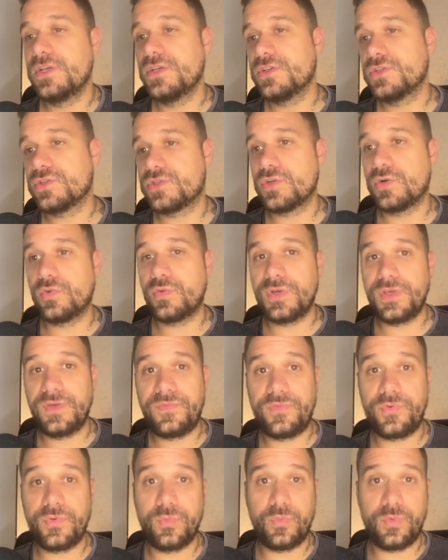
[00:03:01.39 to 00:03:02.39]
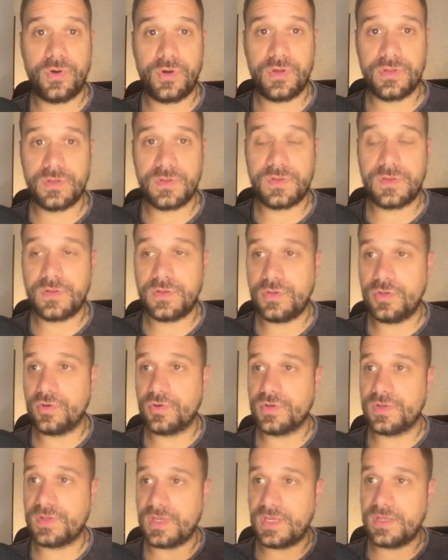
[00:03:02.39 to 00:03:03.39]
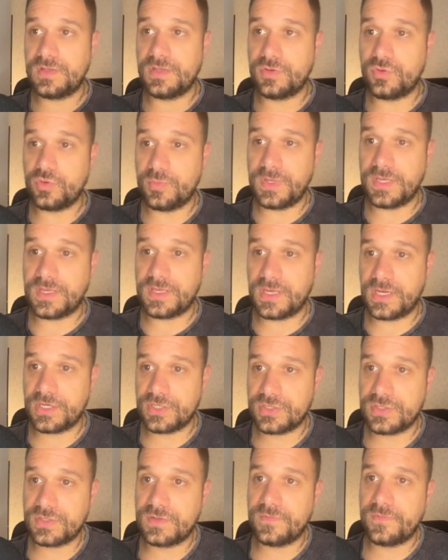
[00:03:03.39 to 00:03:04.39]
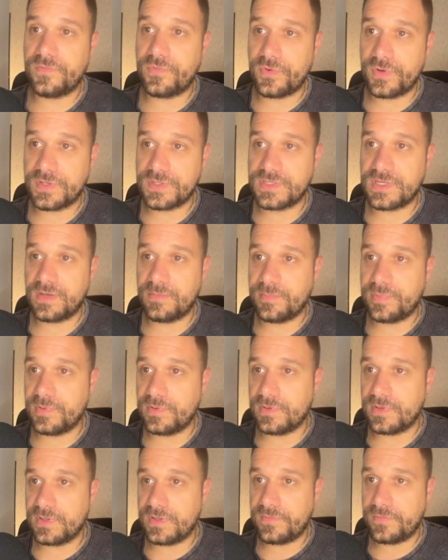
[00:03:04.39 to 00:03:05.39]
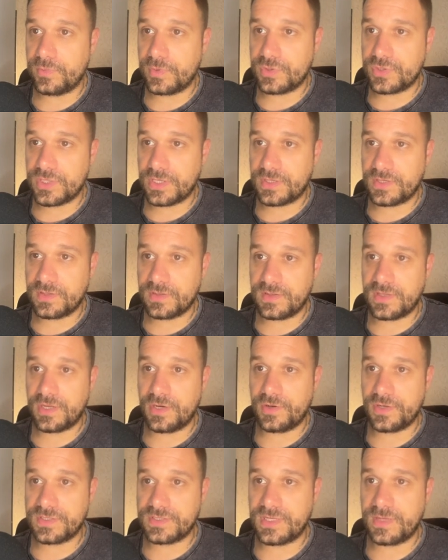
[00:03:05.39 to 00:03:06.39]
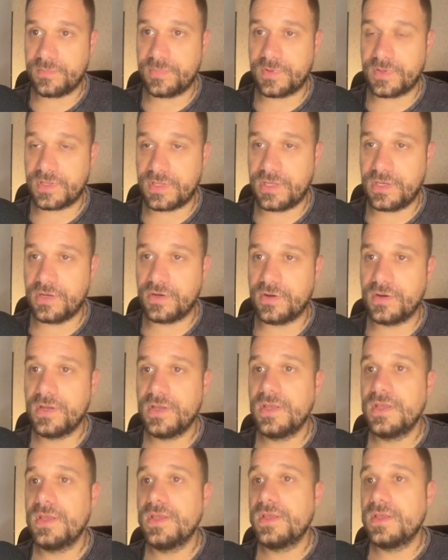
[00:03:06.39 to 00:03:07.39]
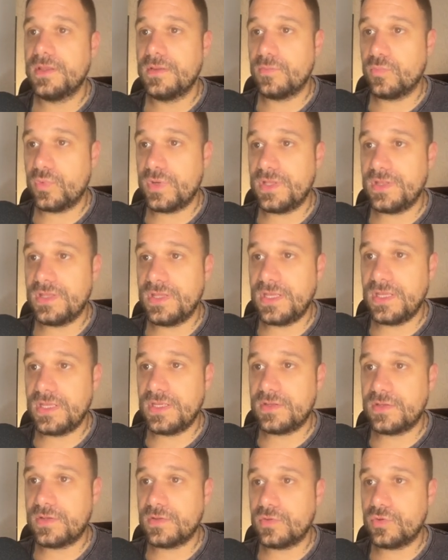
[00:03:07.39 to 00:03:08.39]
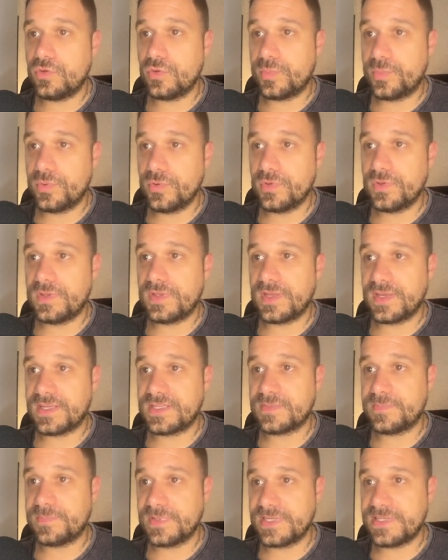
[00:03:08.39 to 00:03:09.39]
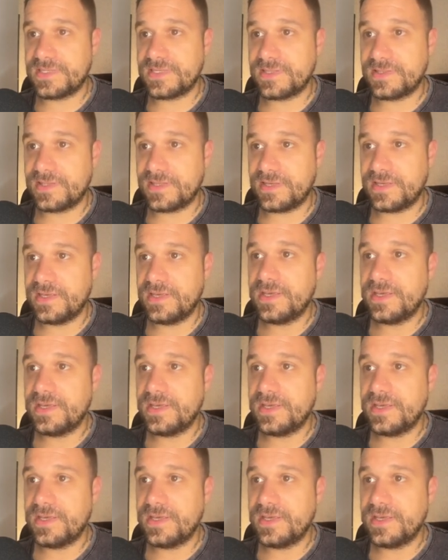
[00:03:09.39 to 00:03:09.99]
So if you want your data to be cached, for example, if we check their example here, we need to put explicitly